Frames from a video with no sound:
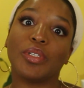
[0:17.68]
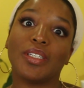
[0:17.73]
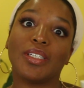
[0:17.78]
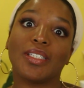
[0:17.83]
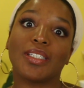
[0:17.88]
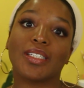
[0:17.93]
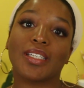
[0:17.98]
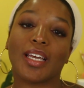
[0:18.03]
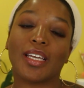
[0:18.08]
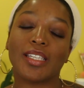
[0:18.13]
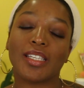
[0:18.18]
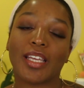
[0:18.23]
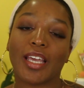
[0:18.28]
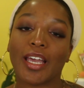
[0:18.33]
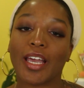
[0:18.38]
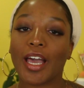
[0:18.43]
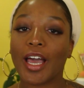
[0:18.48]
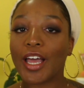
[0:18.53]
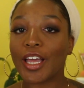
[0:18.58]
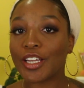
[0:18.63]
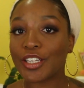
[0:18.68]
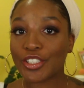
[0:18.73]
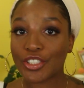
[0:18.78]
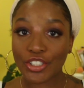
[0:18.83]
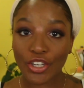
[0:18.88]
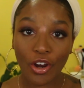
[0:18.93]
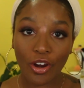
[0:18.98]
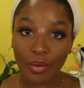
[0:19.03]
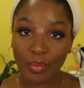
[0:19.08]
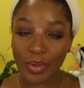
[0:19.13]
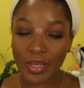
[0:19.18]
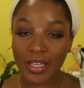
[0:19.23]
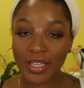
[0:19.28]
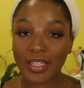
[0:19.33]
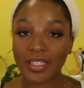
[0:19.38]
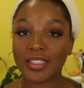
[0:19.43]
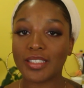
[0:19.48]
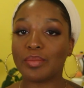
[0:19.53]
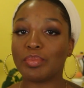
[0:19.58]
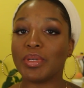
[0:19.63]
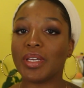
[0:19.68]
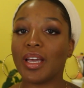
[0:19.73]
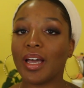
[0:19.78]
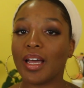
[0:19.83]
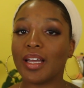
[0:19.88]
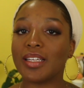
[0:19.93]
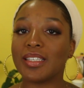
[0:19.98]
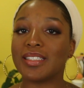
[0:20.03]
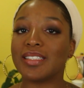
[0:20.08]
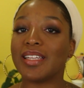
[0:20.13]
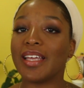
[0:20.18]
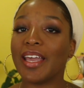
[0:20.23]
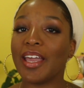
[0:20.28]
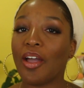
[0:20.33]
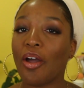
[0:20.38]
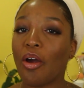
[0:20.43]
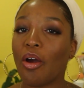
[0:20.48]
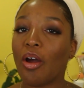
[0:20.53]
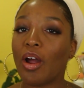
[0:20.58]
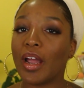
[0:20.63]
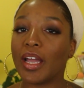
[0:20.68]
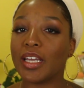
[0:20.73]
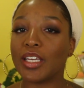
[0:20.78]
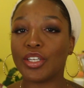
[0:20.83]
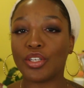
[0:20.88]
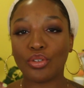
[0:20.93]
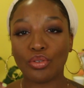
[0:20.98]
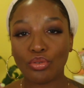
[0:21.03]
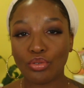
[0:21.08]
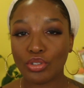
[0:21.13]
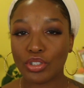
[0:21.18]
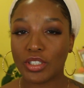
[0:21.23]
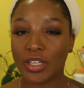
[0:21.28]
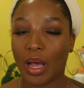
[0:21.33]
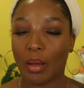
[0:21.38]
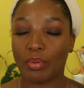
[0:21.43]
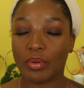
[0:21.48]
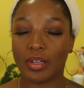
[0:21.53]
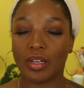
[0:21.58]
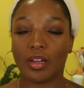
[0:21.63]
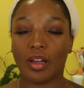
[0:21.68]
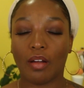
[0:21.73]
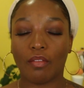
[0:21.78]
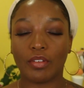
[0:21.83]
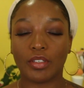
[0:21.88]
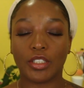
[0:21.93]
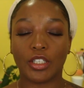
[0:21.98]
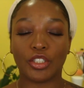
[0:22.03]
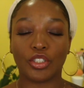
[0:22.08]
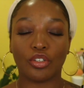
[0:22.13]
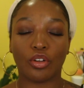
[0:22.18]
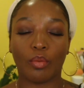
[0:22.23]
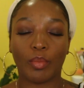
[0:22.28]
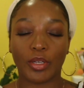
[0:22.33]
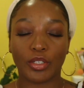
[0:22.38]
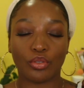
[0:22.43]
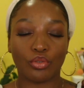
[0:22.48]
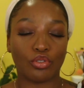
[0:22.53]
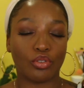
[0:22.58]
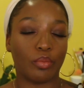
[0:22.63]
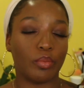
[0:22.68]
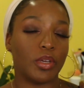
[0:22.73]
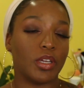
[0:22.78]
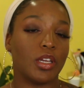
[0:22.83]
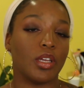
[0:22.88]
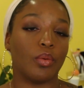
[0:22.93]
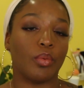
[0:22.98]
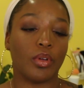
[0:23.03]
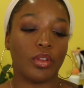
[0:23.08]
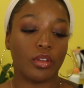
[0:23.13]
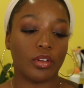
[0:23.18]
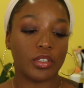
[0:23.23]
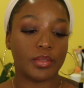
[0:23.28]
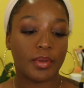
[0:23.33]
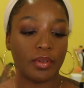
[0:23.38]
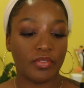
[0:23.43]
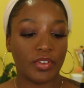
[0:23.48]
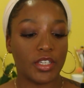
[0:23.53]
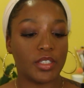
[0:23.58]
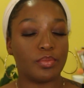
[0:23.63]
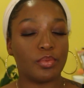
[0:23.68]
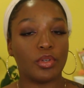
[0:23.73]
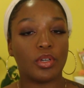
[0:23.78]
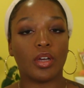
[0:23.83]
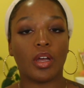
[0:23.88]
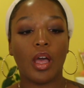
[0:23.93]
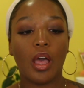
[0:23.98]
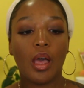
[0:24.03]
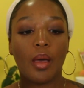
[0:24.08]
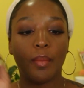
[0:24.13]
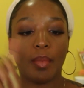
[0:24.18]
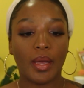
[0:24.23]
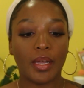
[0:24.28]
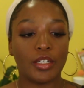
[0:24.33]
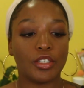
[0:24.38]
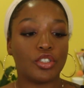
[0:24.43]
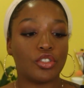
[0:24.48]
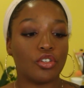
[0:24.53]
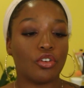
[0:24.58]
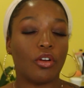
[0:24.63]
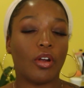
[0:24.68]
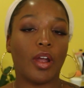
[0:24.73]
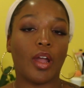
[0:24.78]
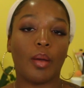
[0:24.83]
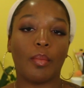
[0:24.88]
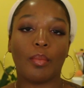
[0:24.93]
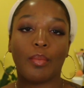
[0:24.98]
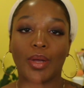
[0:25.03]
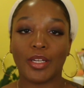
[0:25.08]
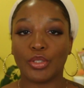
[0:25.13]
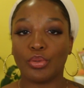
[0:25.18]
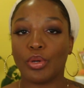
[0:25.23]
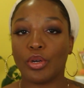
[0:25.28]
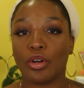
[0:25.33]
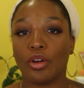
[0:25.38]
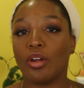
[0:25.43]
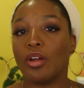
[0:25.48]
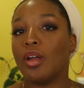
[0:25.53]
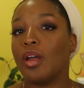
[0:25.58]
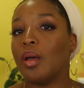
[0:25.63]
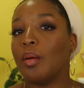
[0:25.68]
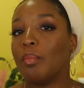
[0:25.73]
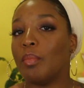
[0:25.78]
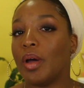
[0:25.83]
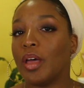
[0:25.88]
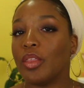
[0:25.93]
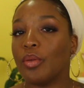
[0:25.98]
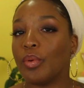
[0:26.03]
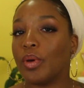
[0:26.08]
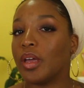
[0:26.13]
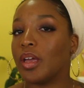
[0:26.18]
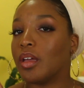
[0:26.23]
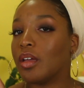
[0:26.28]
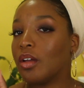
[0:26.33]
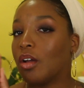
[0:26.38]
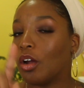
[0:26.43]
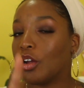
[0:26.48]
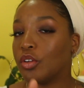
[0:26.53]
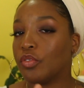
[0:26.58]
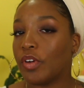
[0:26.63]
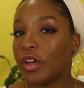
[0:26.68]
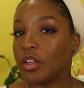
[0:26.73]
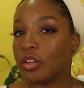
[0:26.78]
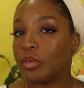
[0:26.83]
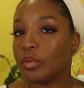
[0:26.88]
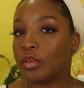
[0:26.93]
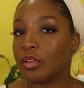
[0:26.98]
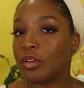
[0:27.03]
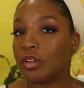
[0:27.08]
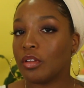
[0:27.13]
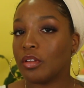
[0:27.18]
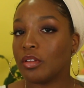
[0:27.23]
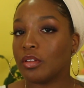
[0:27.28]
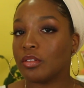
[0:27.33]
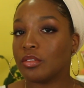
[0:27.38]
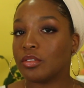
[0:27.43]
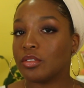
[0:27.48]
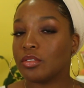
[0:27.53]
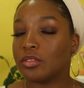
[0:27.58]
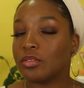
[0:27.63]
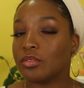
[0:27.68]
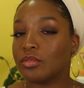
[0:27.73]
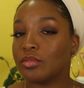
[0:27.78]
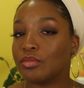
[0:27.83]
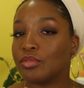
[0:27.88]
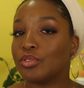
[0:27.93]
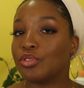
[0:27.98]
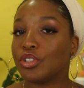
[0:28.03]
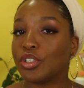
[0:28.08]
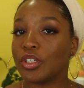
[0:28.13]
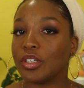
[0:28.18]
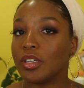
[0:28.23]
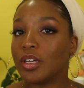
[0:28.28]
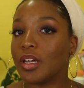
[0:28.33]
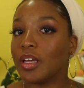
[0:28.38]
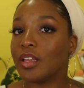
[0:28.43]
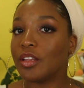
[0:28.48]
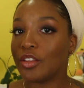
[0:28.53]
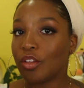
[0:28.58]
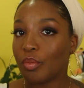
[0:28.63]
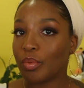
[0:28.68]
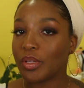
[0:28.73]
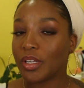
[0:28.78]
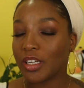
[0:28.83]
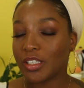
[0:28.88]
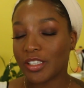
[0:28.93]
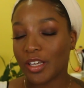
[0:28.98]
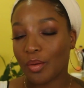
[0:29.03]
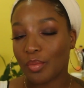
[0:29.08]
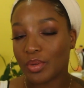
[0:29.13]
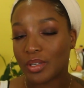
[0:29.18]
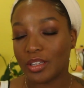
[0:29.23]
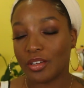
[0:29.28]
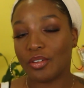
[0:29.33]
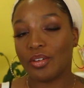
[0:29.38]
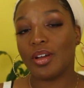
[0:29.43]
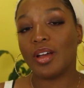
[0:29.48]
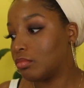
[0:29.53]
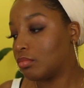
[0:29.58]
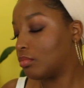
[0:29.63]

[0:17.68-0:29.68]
discussing turbans because they are a huge topic of conversation on my social media, whether it's my Facebook, my Instagram, my Twitter. By the way, are you following me on all of those? You should. They'll be linked down below.